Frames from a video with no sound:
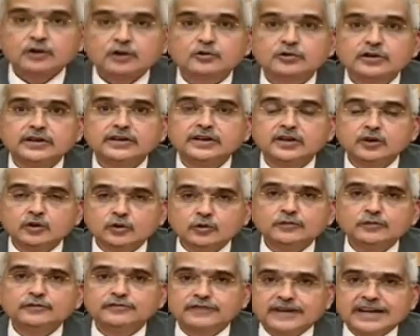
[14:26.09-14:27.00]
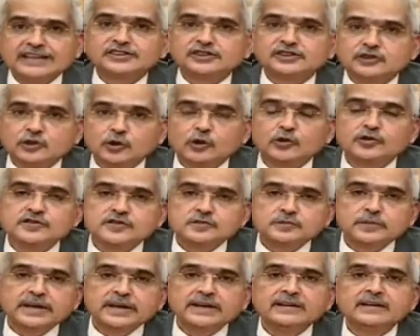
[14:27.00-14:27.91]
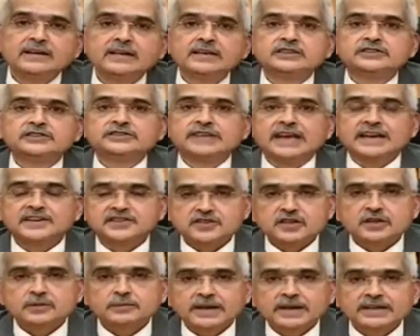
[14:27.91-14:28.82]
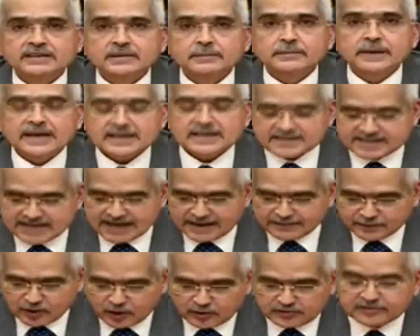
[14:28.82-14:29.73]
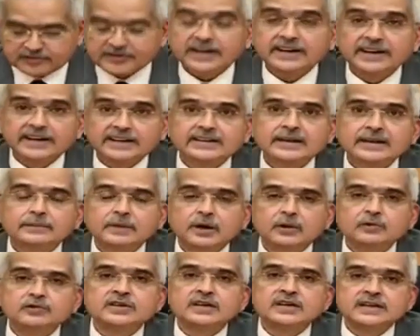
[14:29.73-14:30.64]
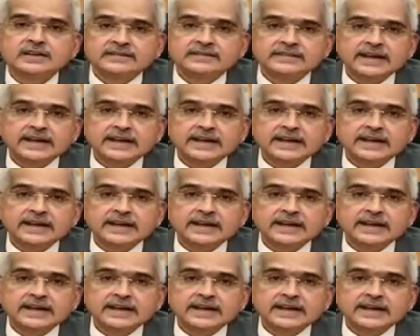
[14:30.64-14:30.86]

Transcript: to the new fresh loans being sanctioned by the banks. I am not reading them out.